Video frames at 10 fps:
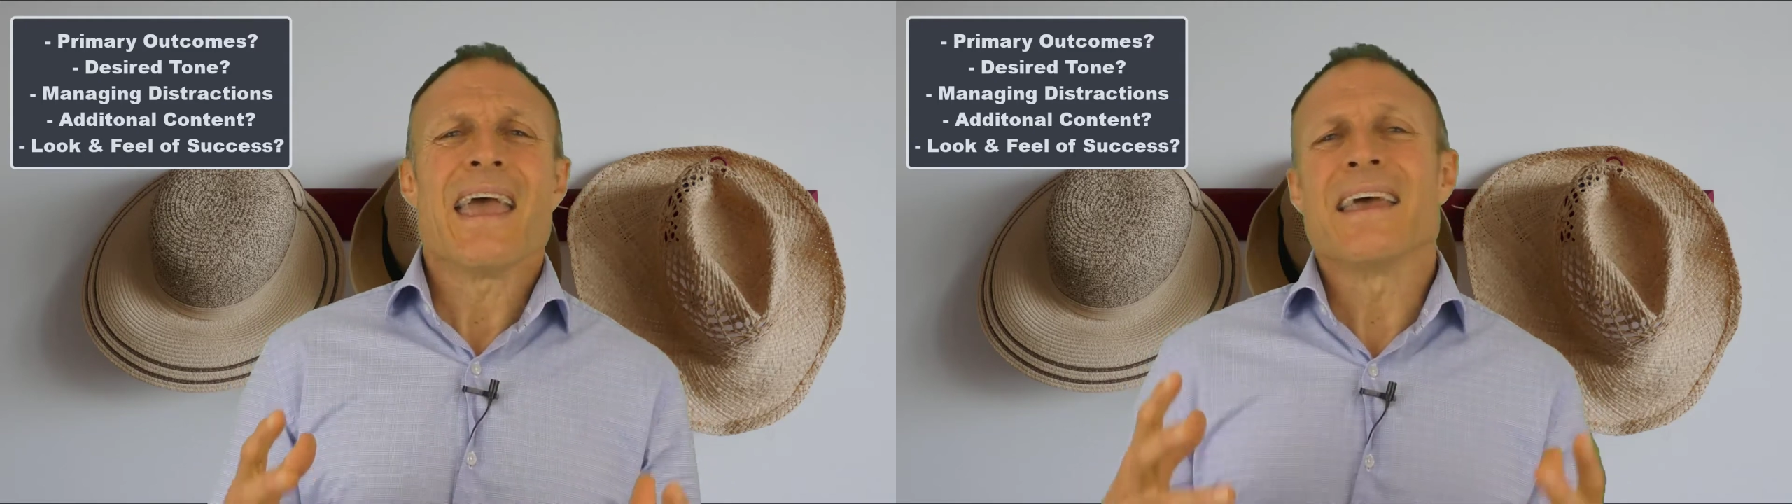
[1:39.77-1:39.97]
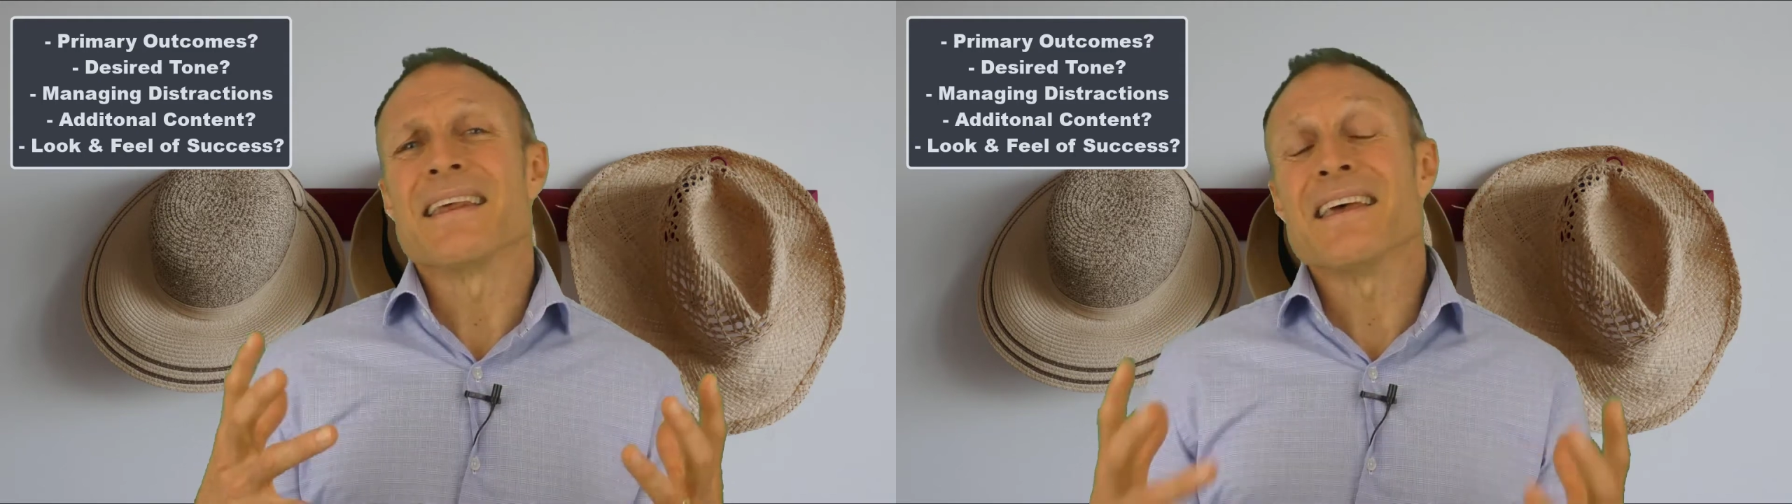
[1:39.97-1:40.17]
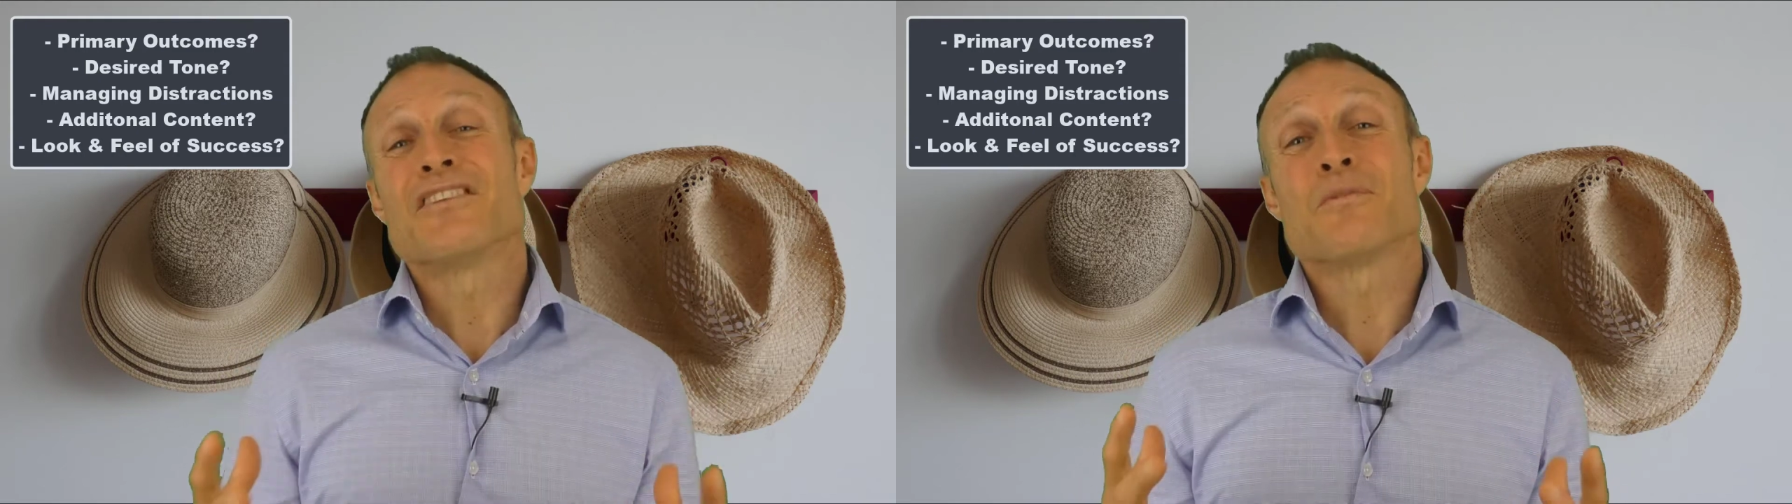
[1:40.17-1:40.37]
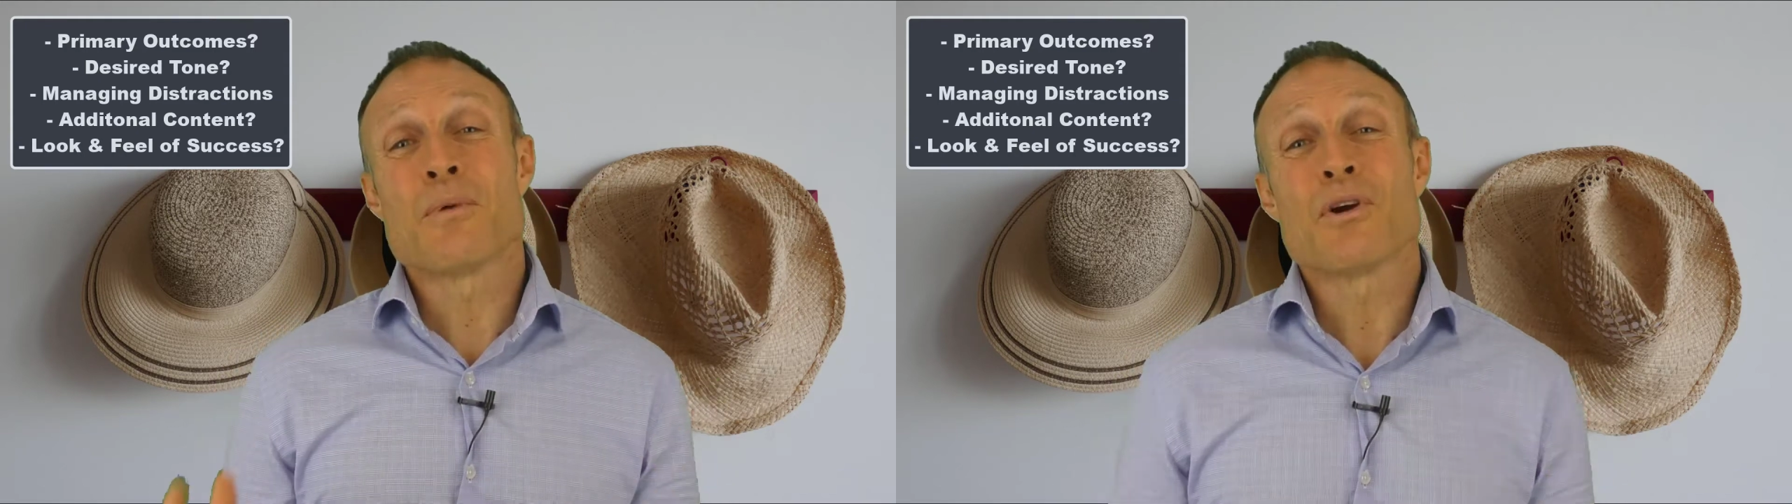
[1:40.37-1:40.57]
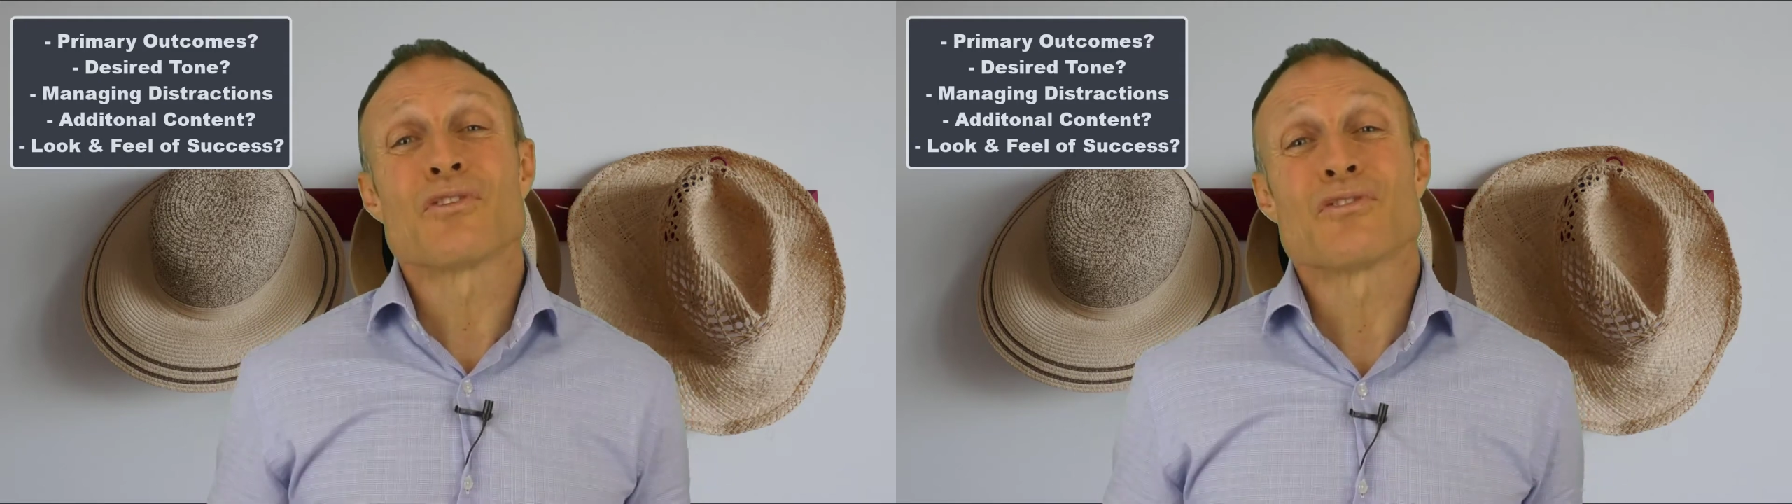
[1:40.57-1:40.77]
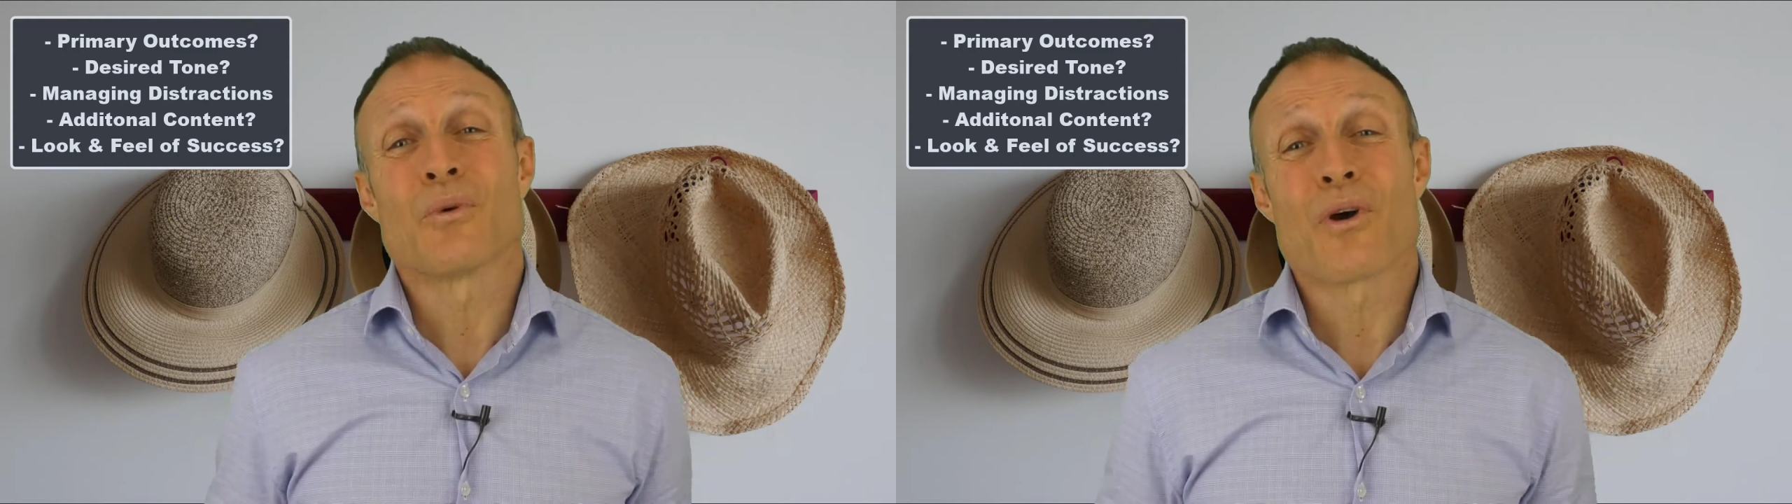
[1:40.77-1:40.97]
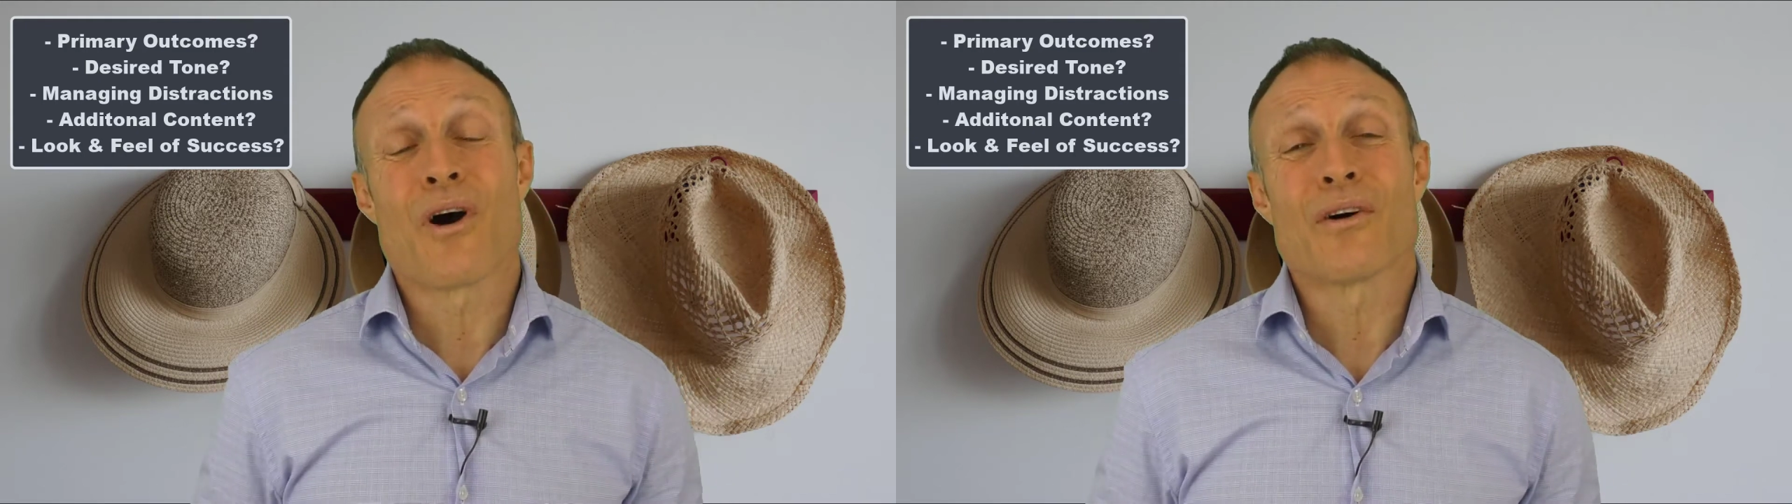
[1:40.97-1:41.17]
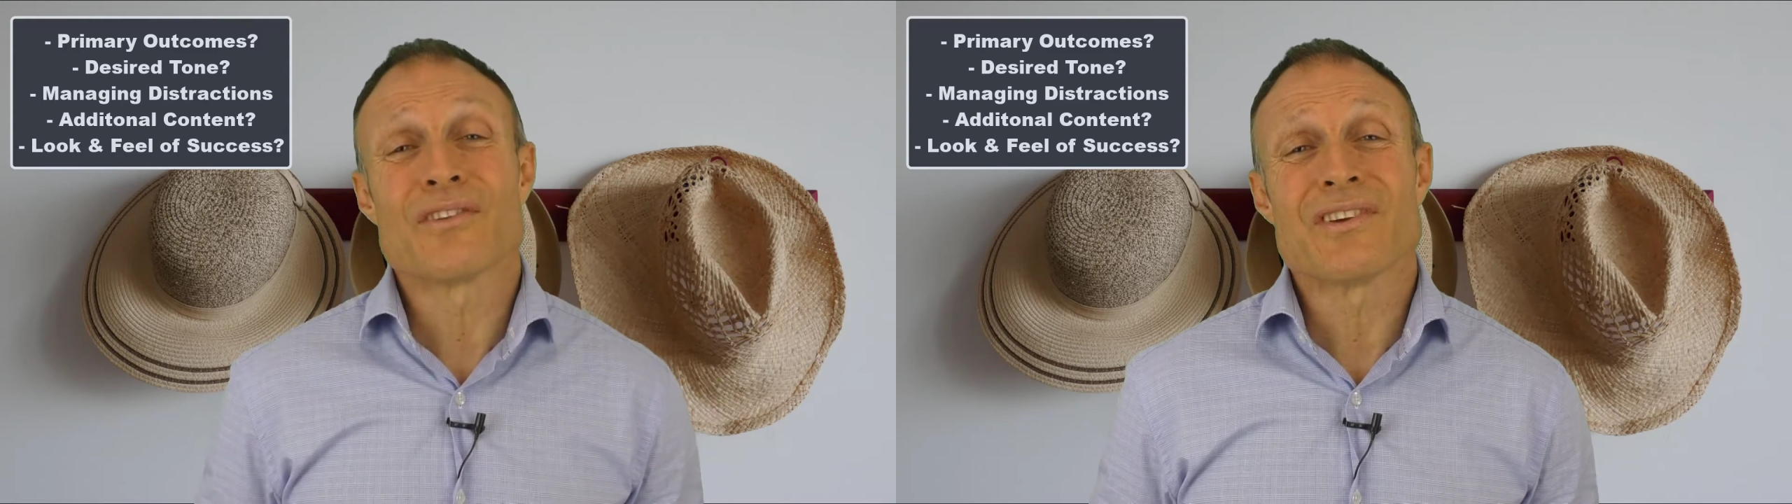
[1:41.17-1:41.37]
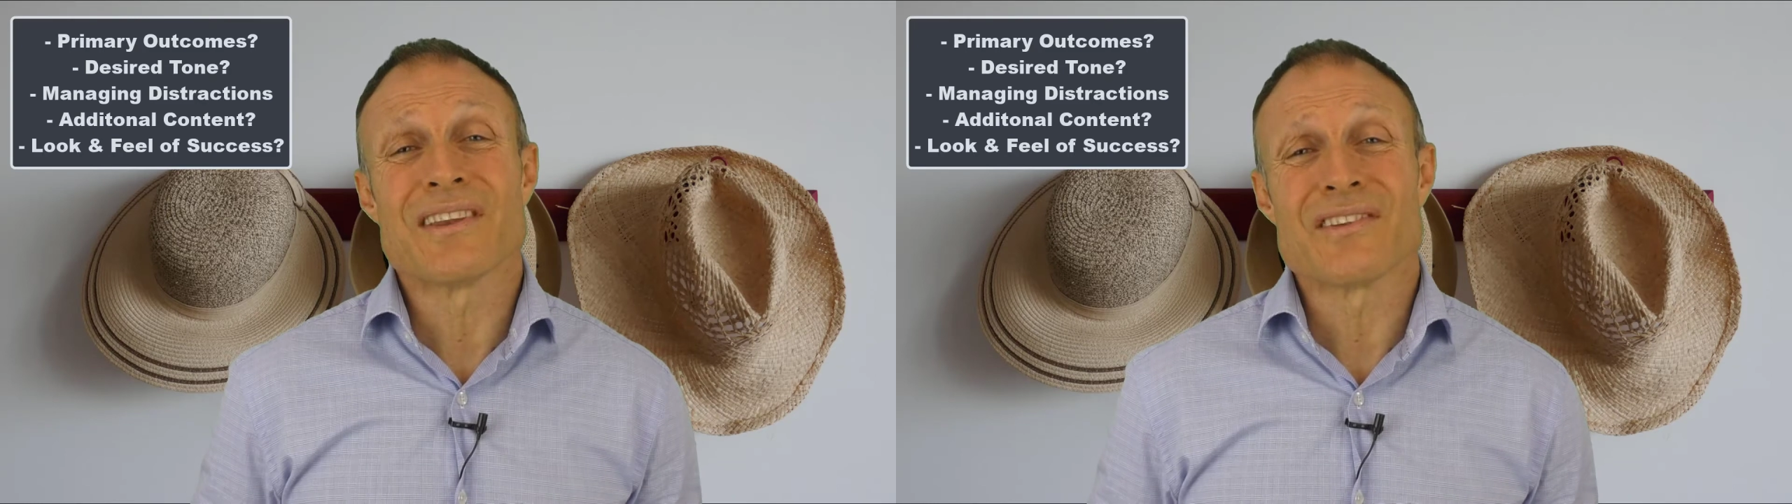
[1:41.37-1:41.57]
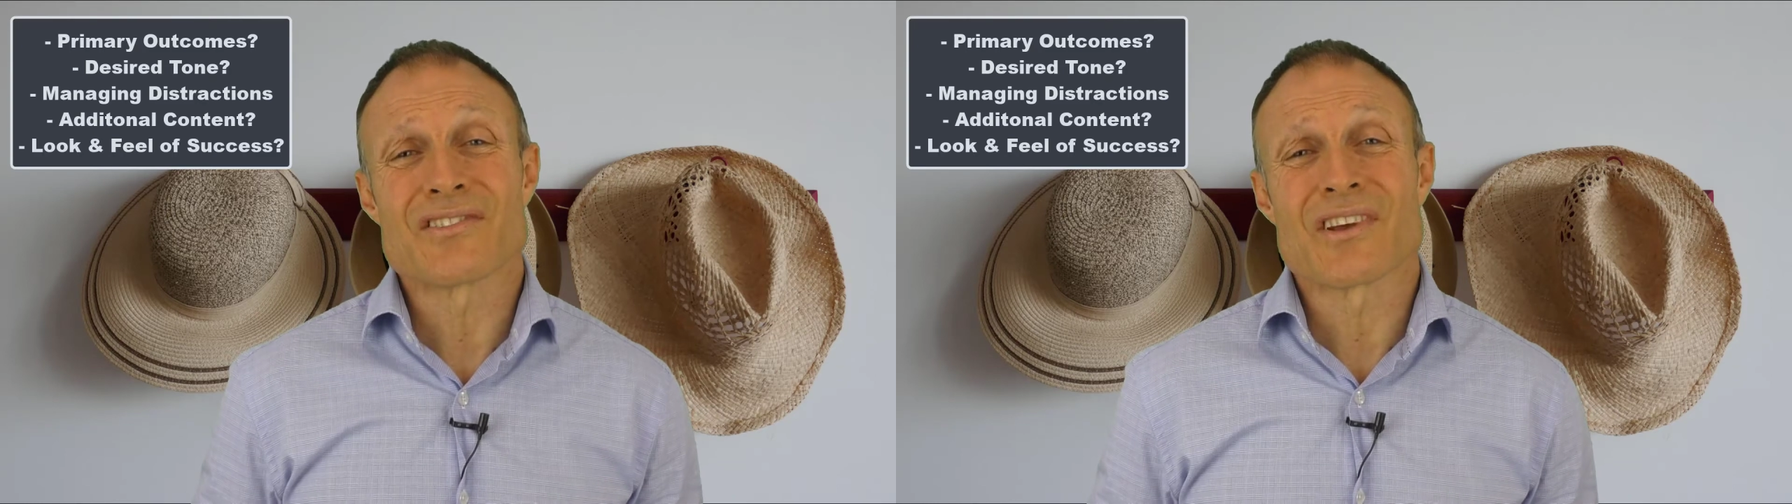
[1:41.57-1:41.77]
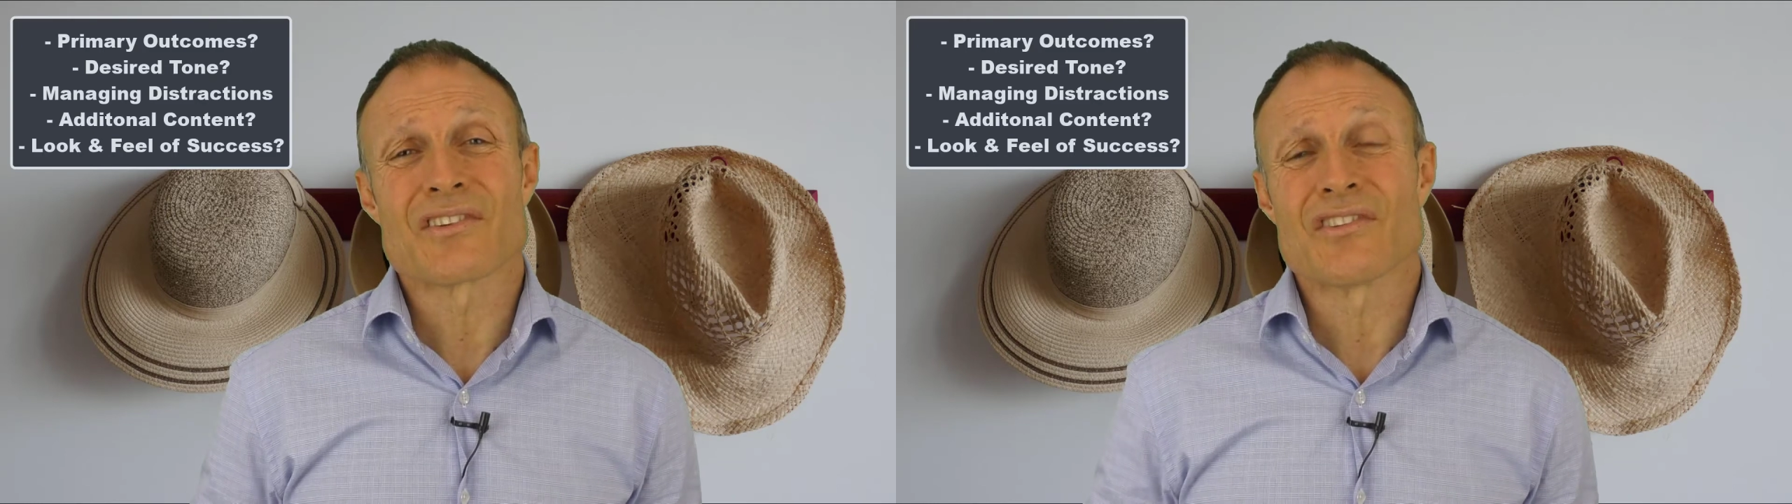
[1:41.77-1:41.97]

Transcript: and interpersonal content such